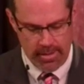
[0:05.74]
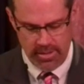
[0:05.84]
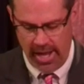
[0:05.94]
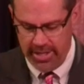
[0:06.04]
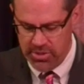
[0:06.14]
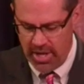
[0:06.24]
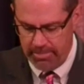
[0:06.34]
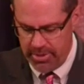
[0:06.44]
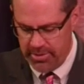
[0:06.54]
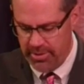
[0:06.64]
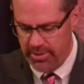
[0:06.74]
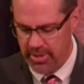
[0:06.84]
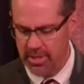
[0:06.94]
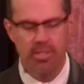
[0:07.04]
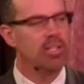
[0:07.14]
Titus chapter 2.
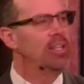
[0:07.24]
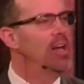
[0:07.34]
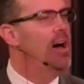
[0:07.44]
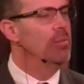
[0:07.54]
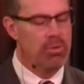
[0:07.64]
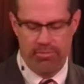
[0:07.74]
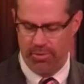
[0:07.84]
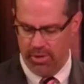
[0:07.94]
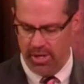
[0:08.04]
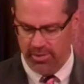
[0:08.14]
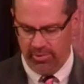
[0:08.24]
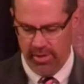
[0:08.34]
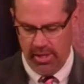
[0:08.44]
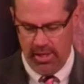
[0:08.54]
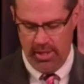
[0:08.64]
There is a lot before us
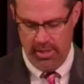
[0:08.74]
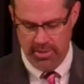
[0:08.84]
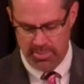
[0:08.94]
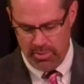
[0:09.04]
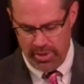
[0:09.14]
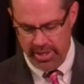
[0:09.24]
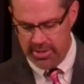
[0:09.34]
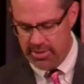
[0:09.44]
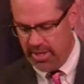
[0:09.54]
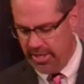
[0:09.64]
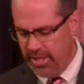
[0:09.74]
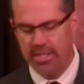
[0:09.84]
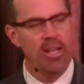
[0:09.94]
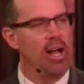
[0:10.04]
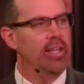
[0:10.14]
this morning, so I need to
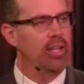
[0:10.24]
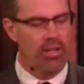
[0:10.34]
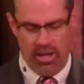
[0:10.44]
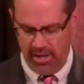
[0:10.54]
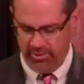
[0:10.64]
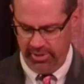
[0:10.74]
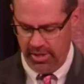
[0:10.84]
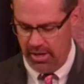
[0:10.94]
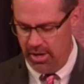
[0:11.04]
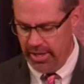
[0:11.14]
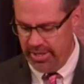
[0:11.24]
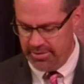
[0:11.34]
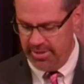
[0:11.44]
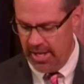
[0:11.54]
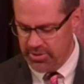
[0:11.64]
not get lost in a long
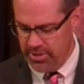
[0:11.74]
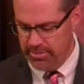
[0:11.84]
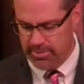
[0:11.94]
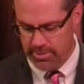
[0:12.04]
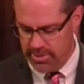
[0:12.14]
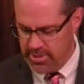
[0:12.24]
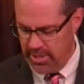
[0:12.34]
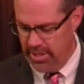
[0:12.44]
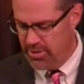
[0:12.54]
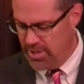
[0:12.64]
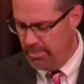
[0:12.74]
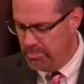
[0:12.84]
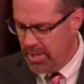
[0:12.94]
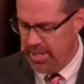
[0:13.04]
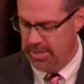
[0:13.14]
introduction, so we're just going to
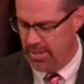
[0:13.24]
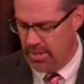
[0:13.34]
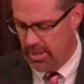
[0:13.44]
jump in.